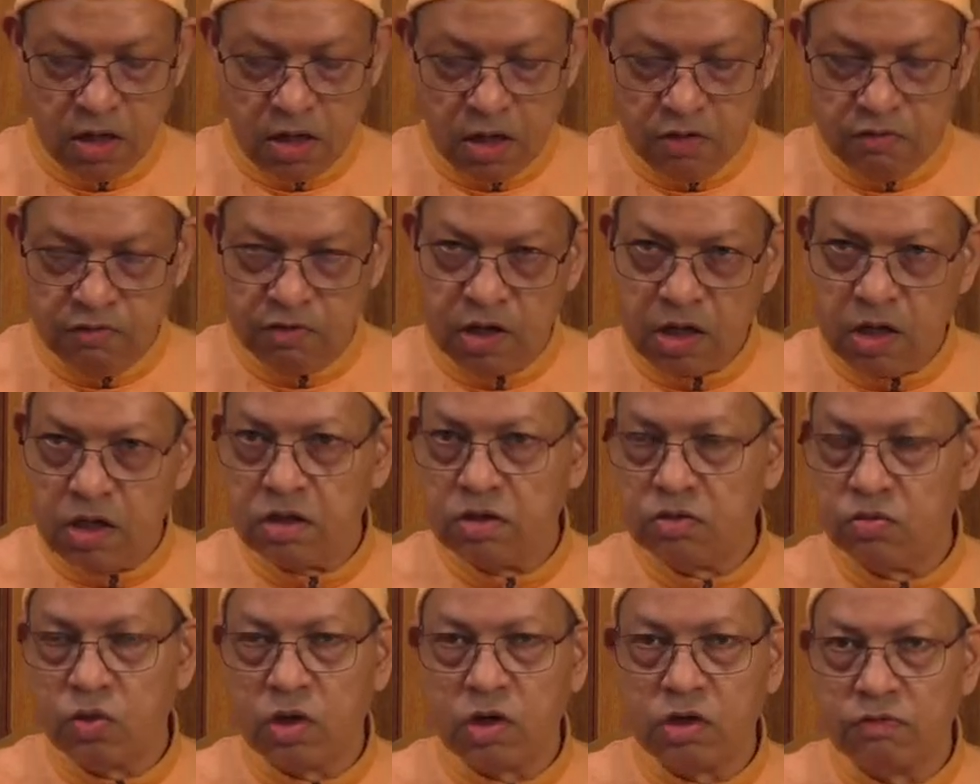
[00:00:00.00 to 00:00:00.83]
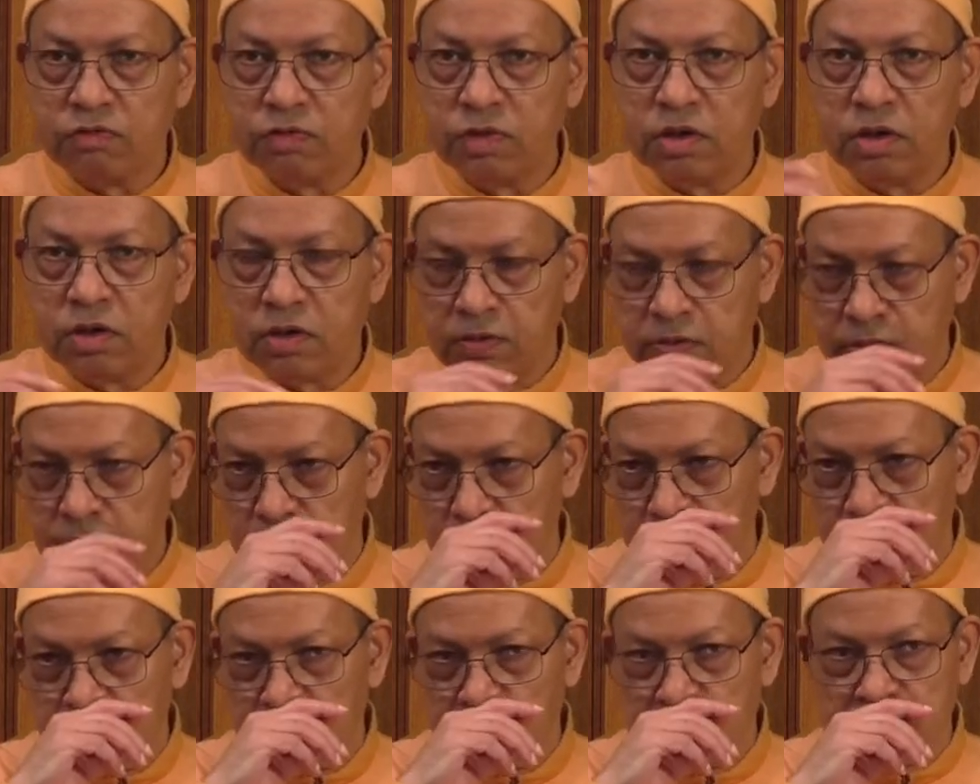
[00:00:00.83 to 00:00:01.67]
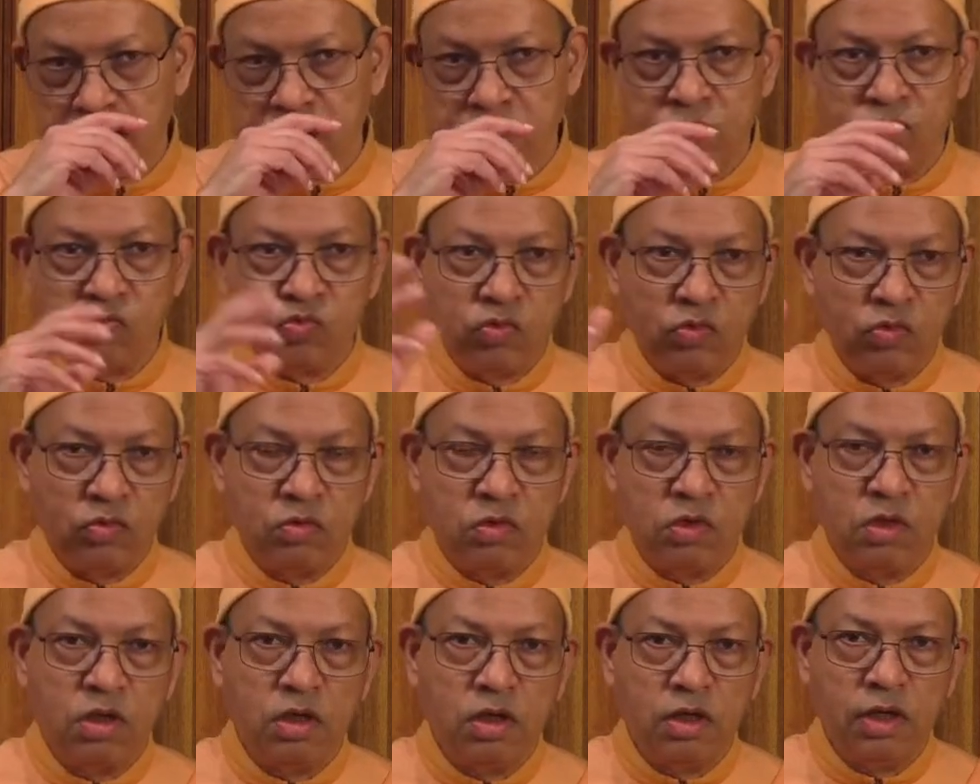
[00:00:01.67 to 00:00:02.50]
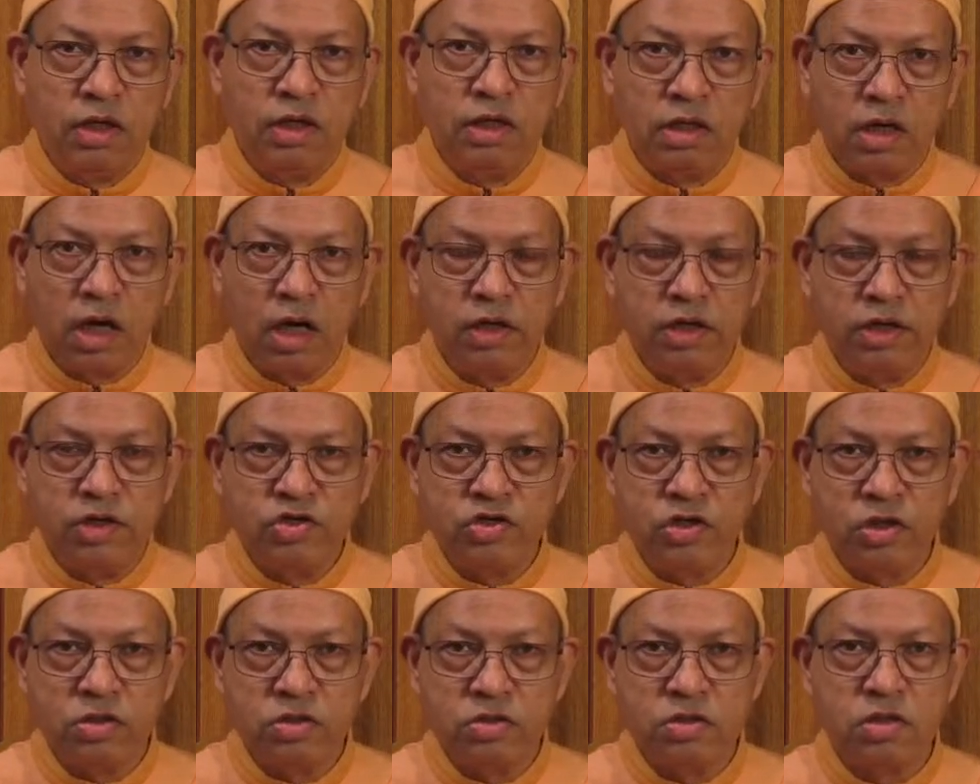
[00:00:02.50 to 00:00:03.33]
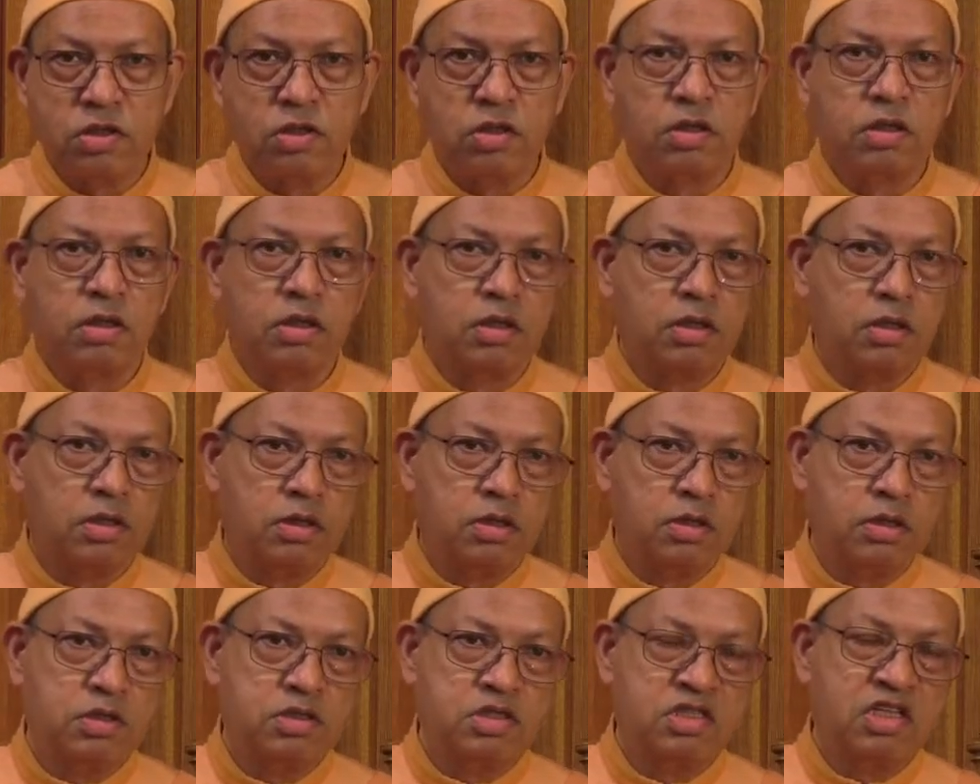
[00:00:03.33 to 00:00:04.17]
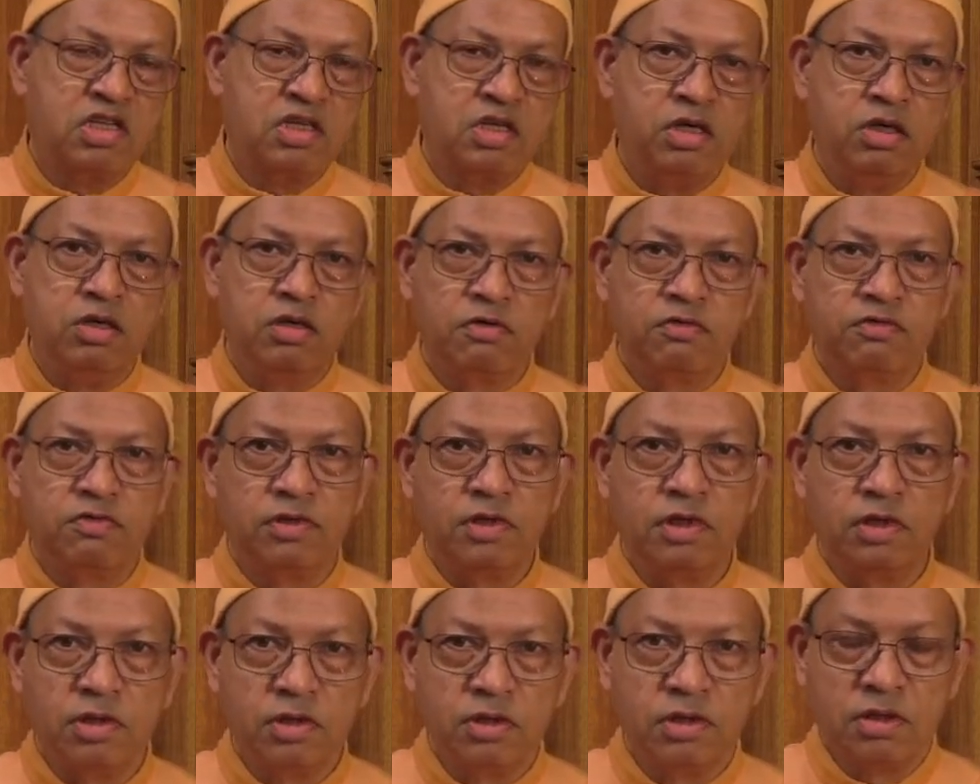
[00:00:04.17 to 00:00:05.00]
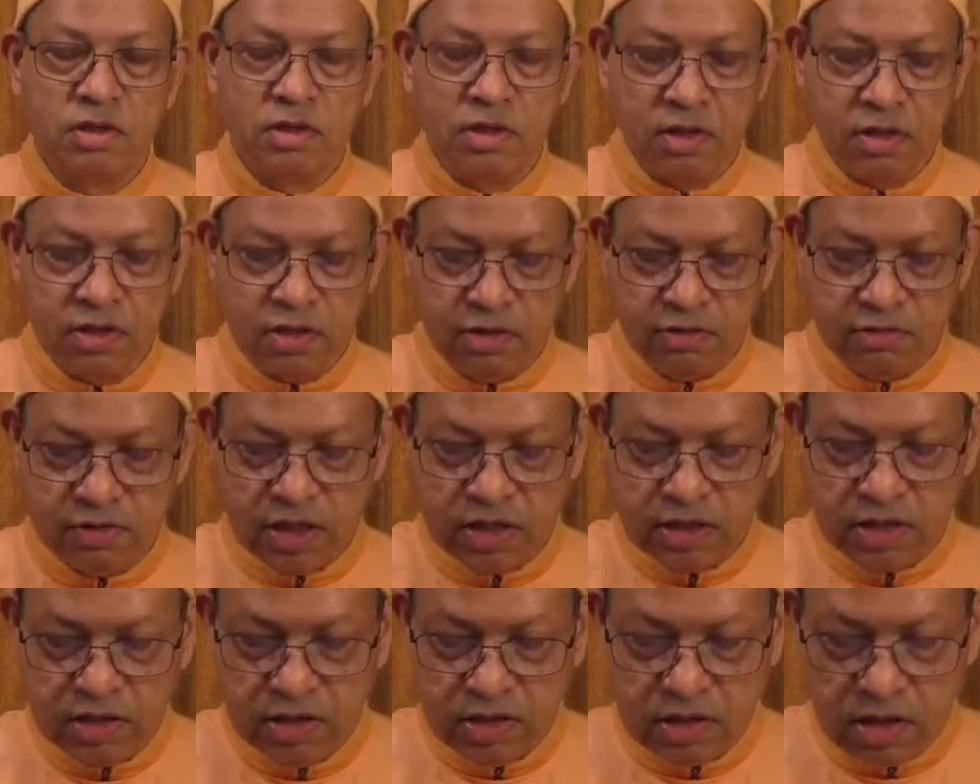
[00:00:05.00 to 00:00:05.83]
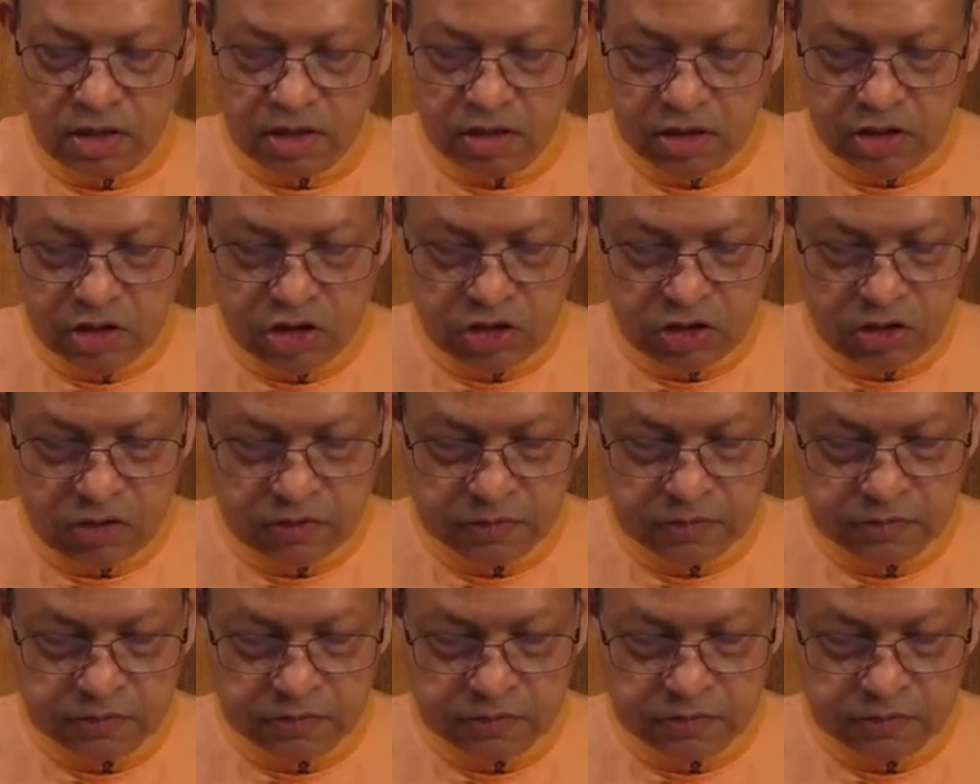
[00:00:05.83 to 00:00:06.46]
Varaha is one of the incarnations, the city of that incarnation.